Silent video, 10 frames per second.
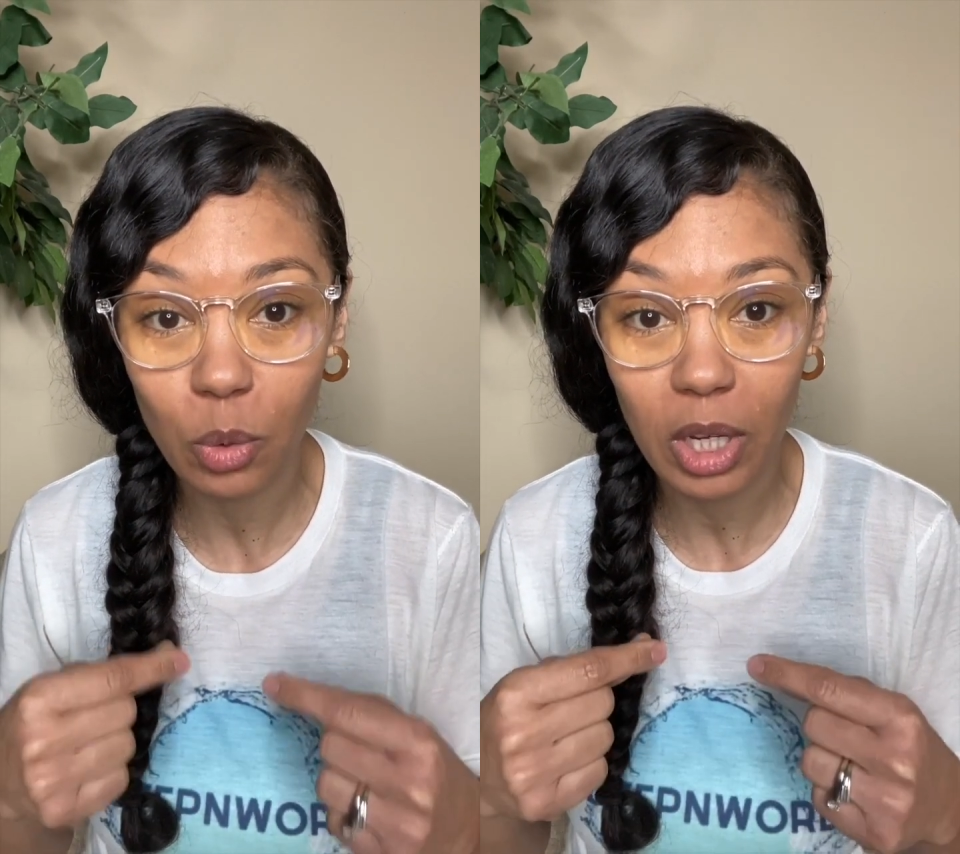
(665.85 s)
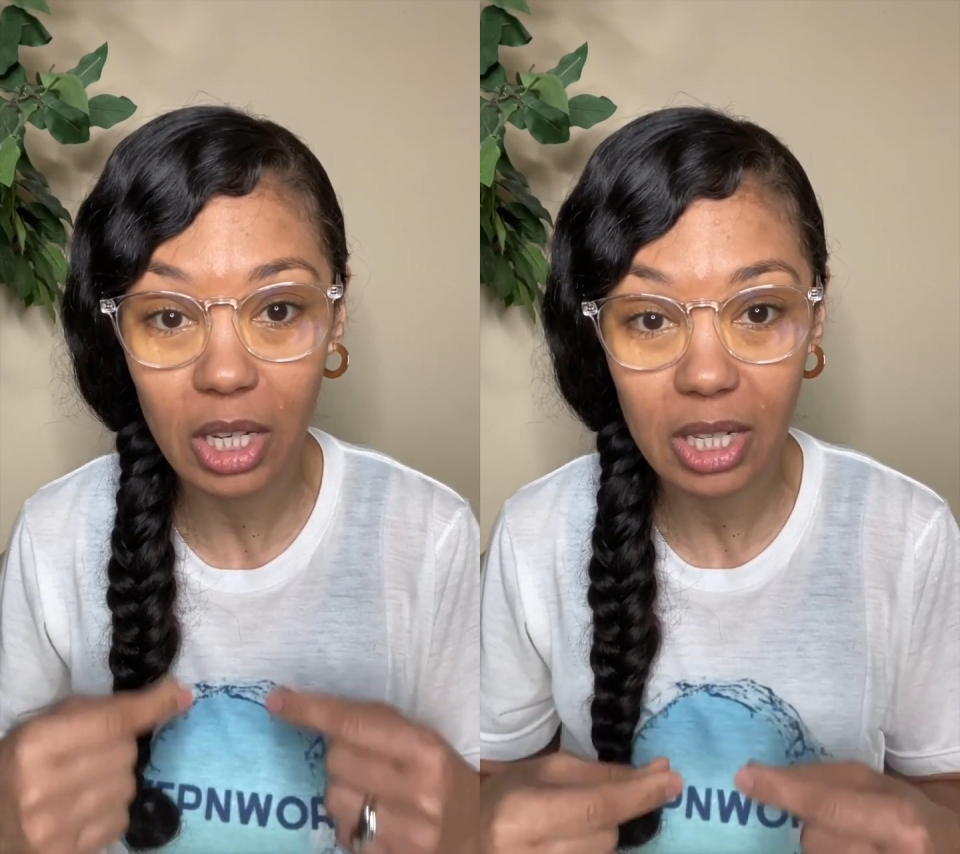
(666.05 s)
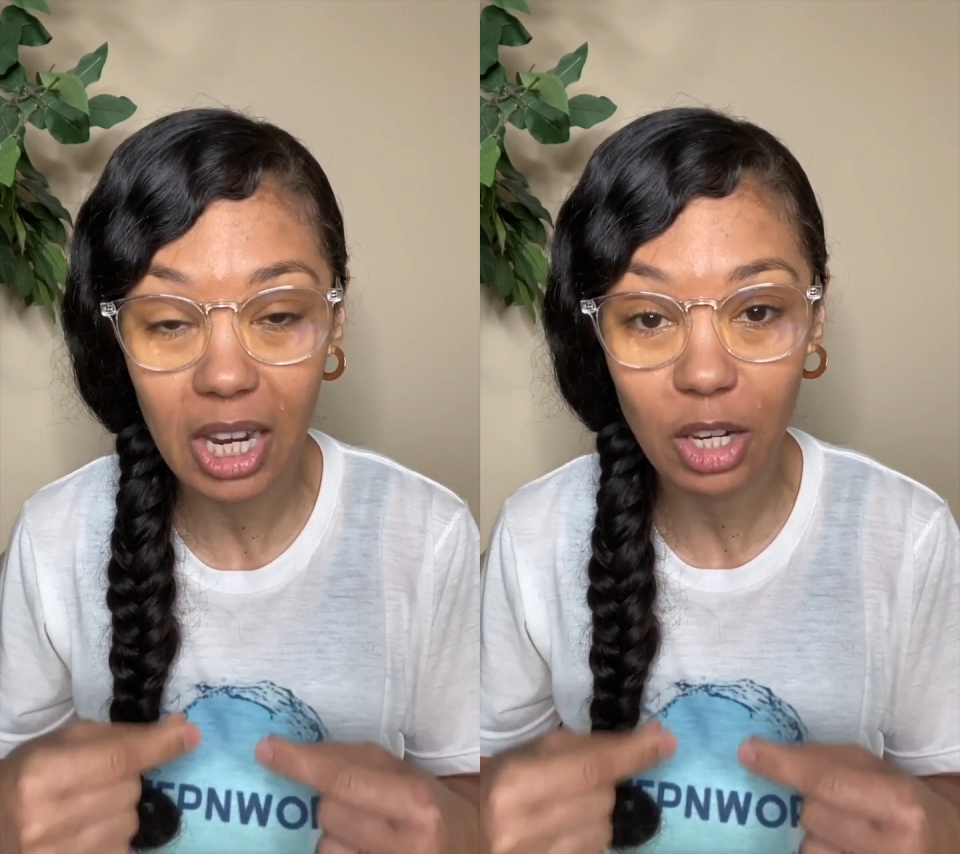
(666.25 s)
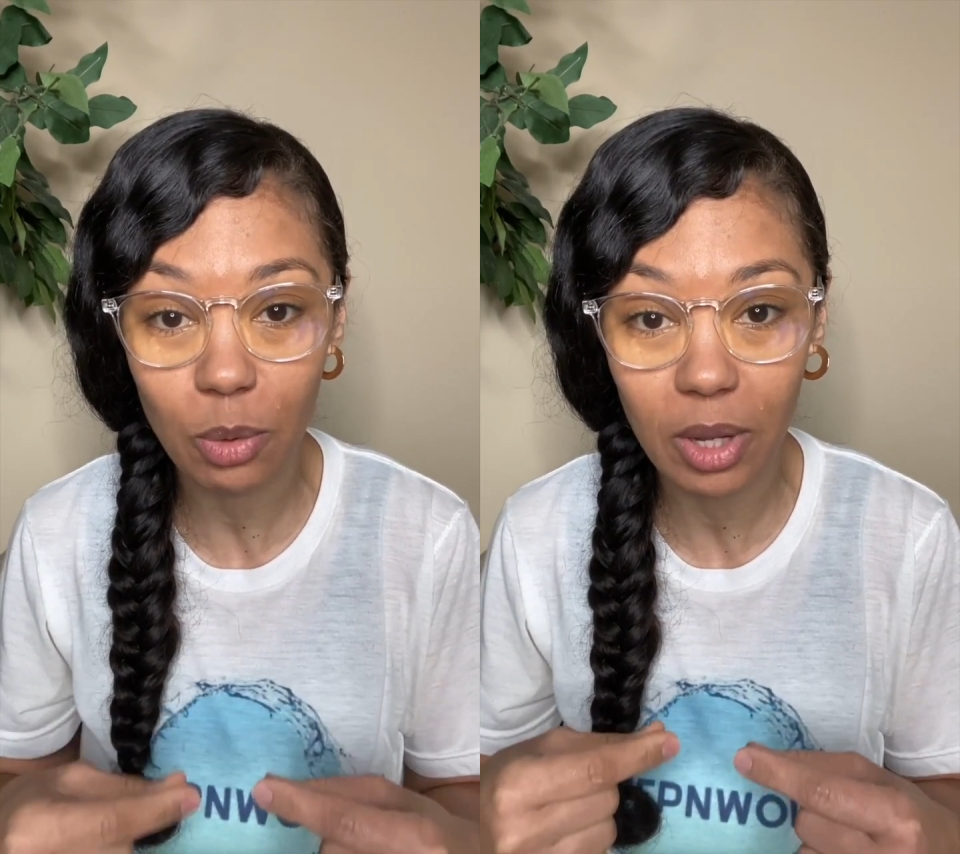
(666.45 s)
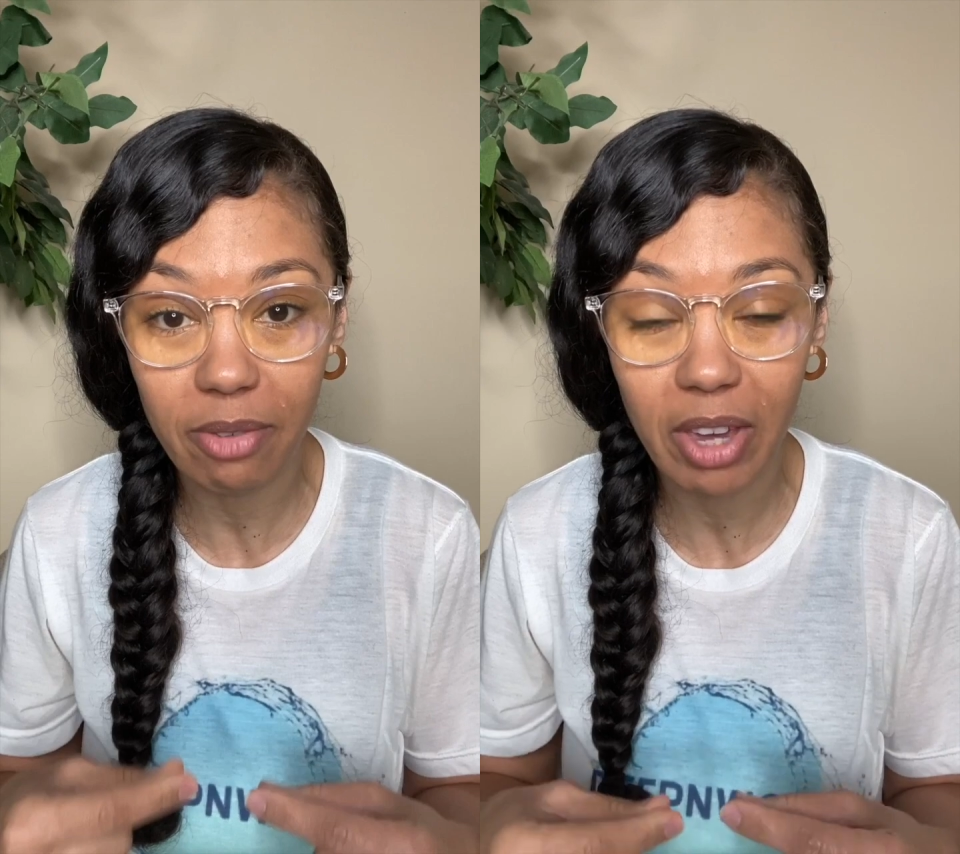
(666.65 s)

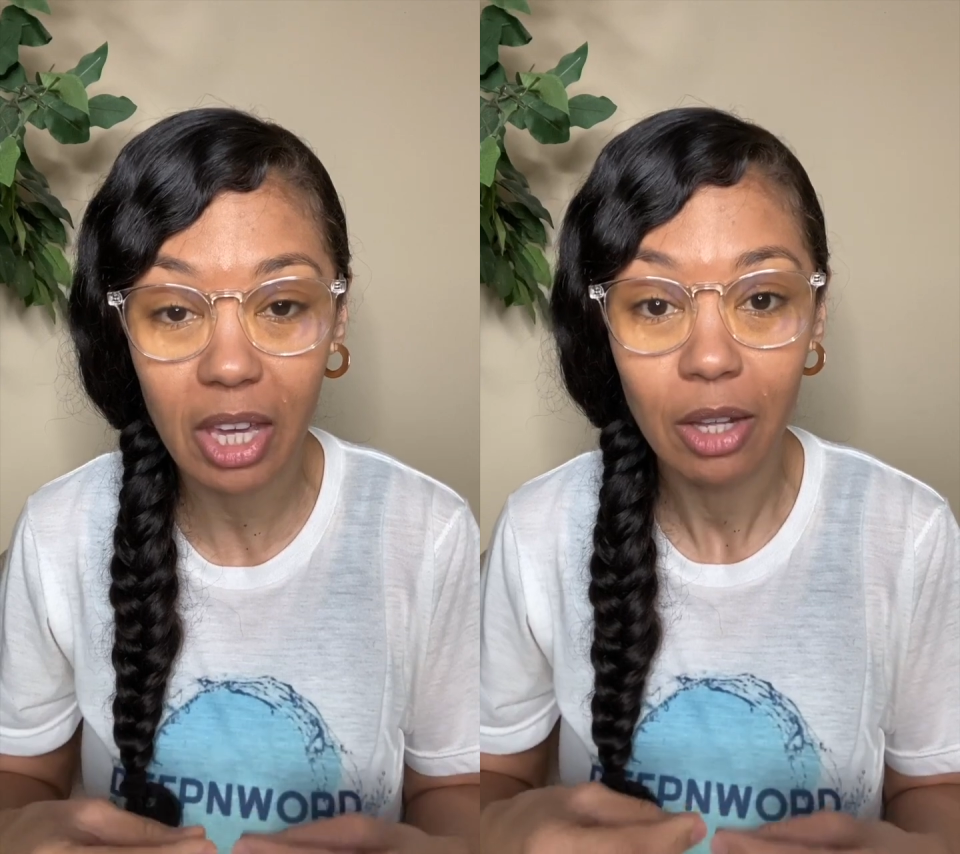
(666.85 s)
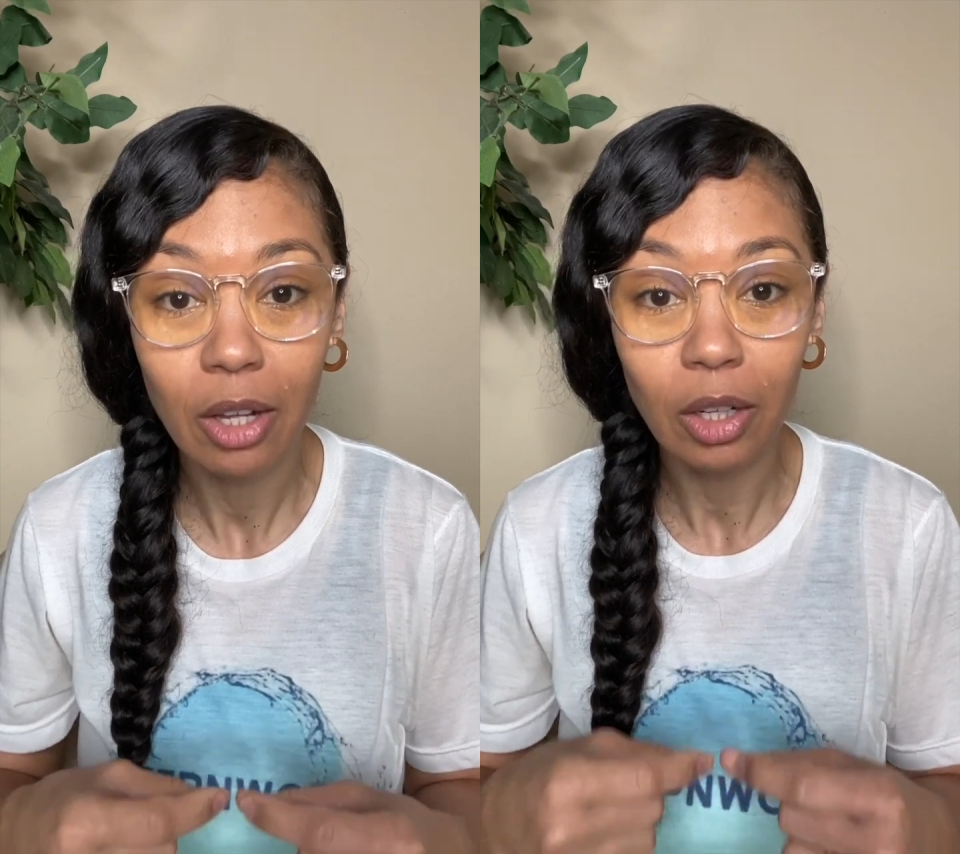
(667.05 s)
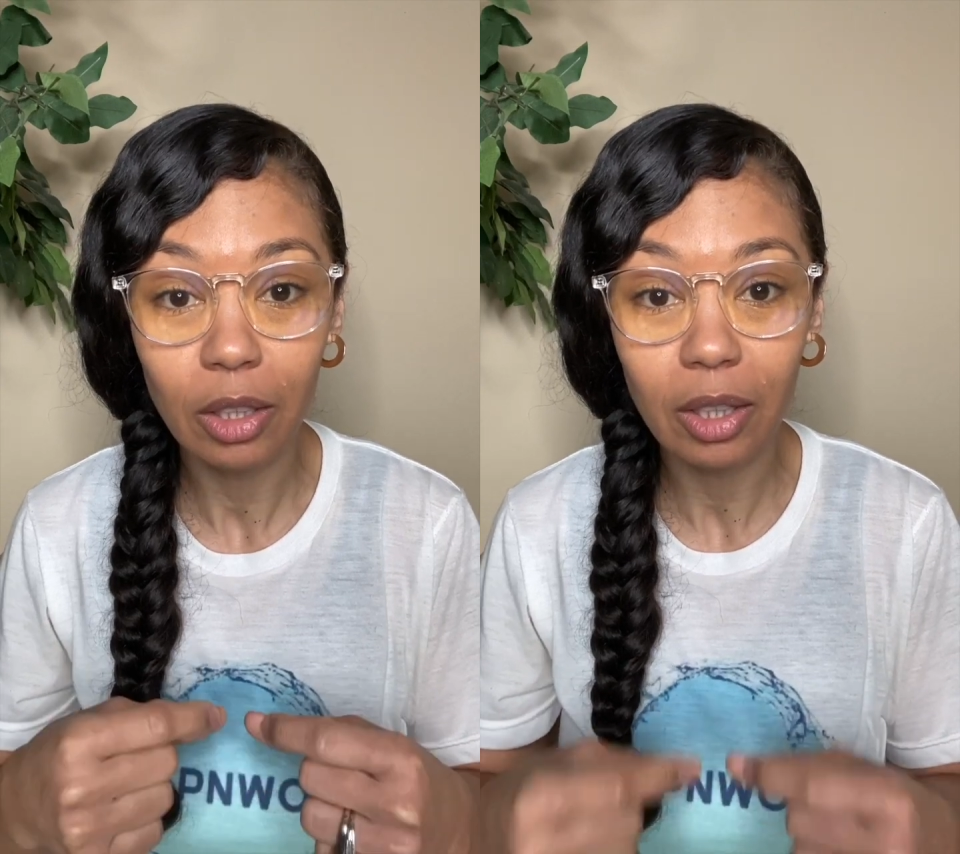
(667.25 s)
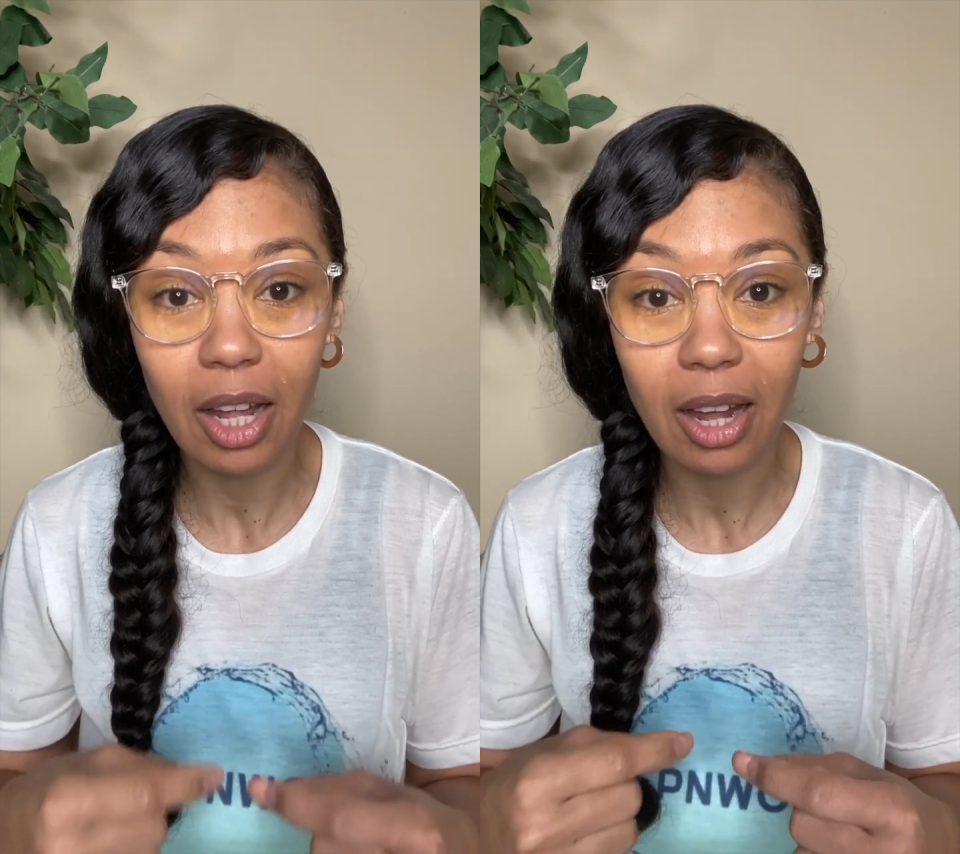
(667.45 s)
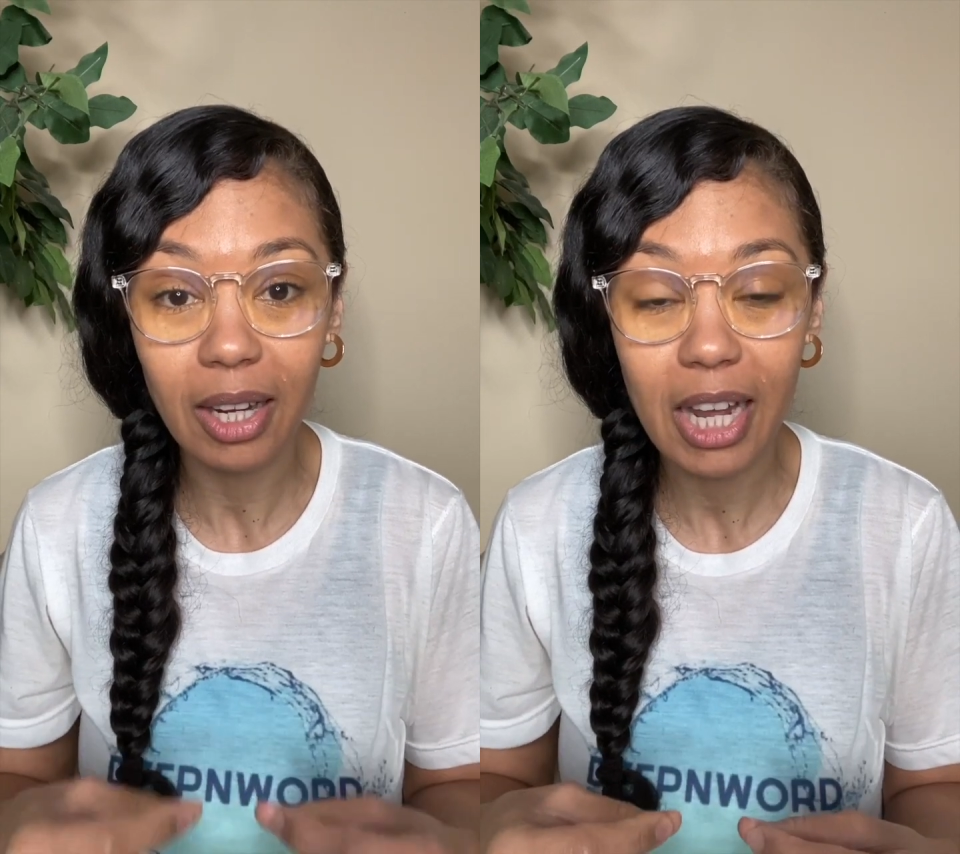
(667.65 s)
continue living
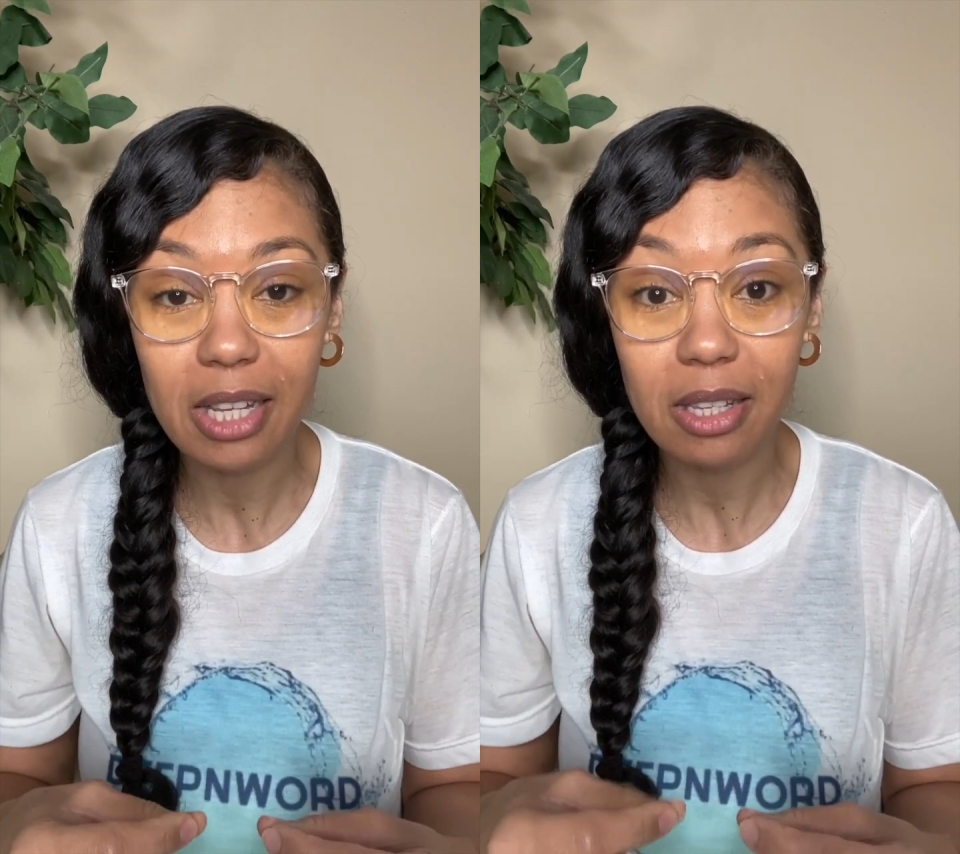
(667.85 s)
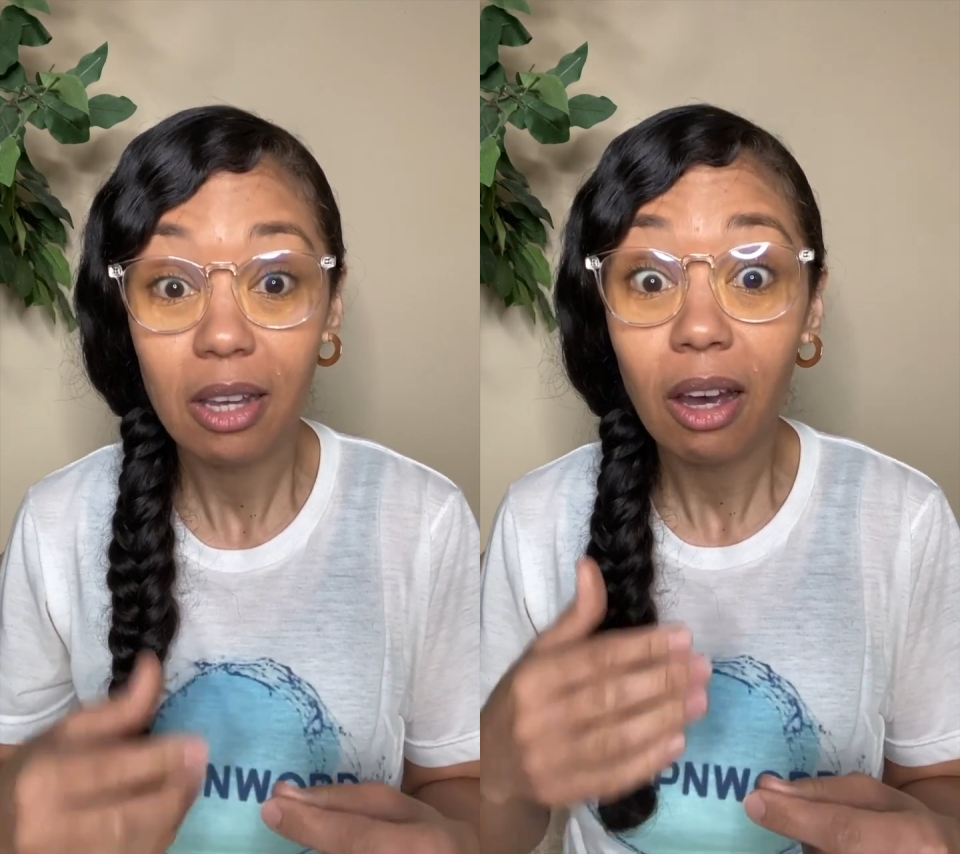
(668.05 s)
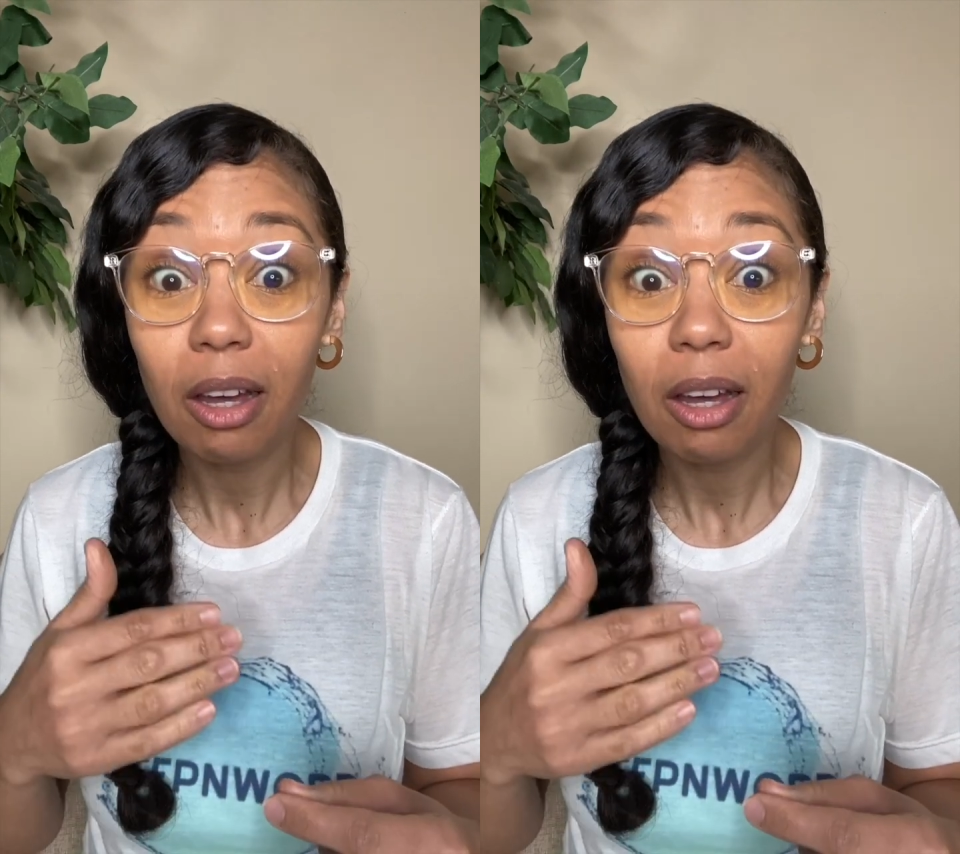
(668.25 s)
lawless,